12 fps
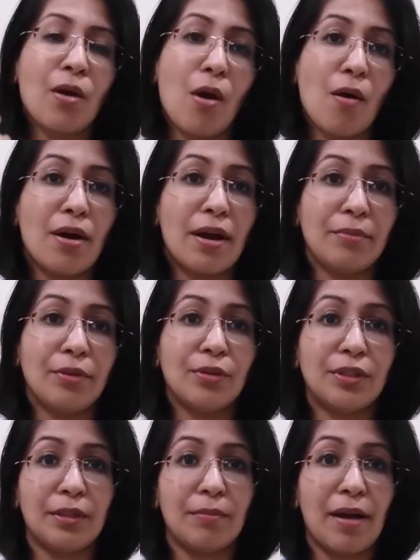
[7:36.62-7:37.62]
or I'm
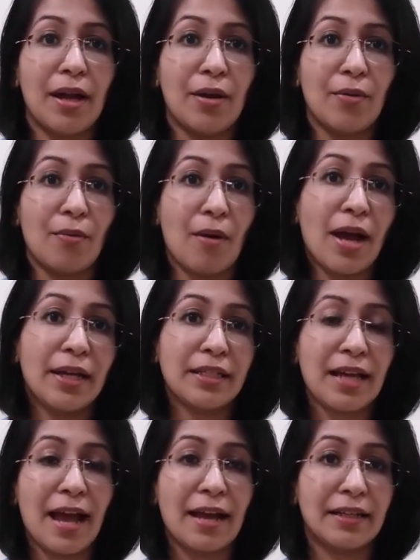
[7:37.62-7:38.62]
using my
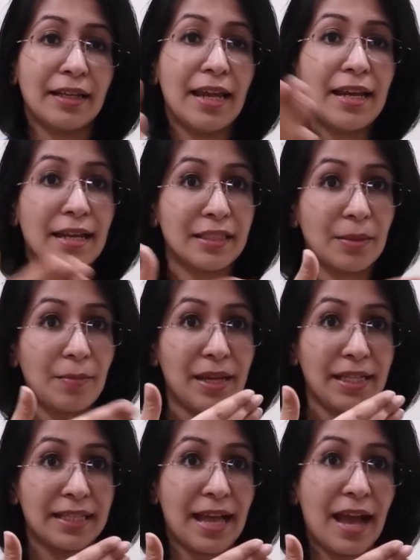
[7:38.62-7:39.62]
right hand again as the
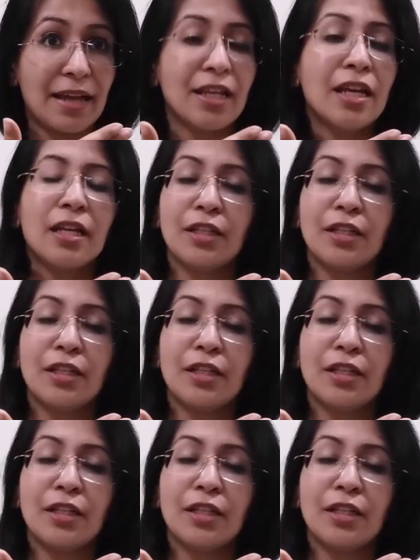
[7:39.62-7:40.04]
base hand,